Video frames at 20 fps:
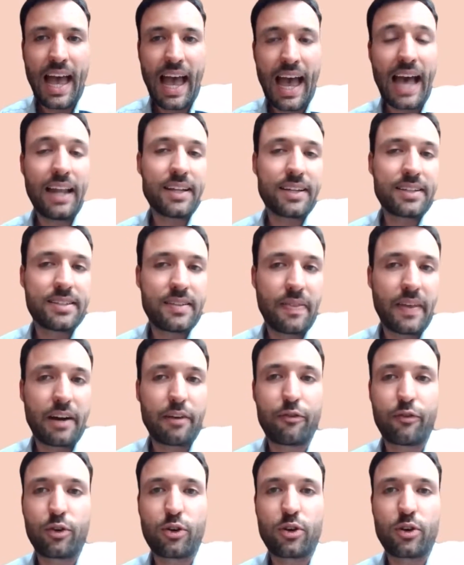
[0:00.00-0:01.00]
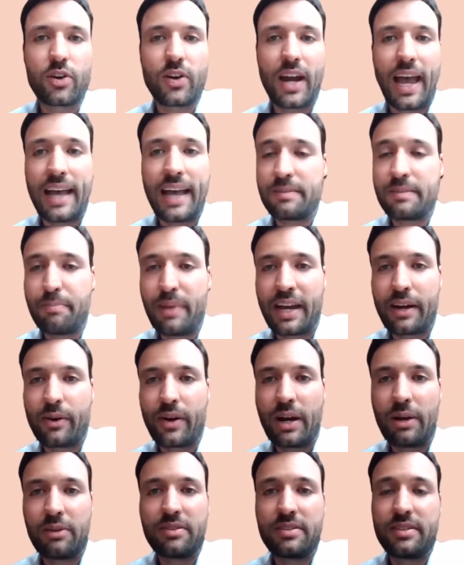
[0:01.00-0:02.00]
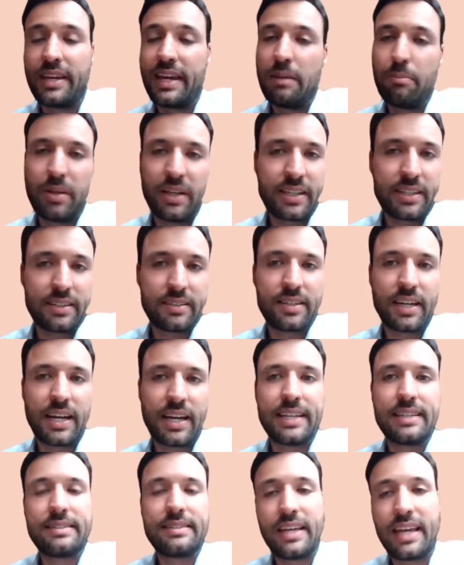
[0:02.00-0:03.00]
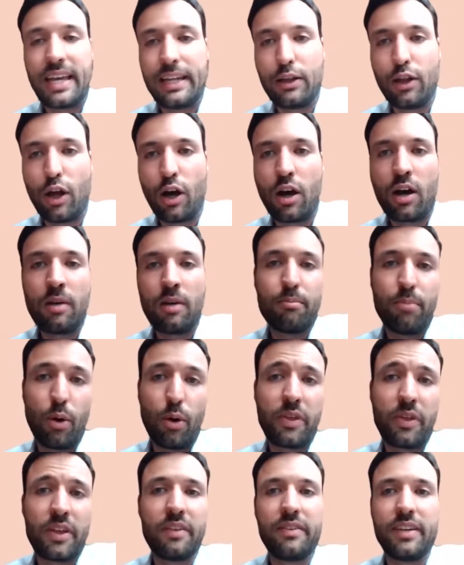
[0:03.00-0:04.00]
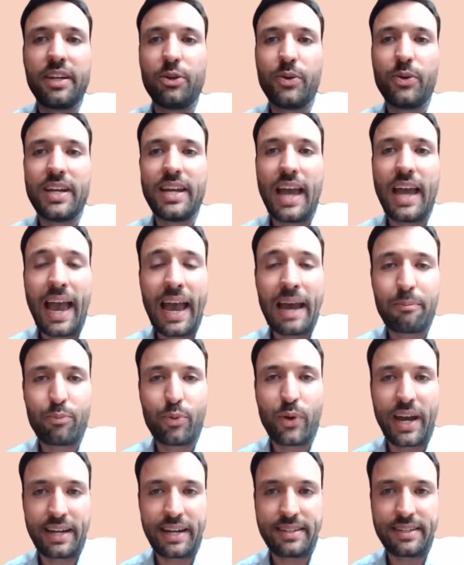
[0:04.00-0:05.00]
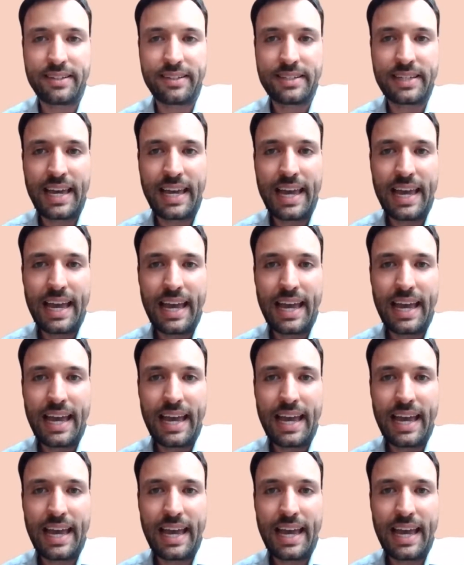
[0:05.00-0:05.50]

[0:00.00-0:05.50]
Alex, therefore, has backgrounds in political science, in law, both in theory and practice,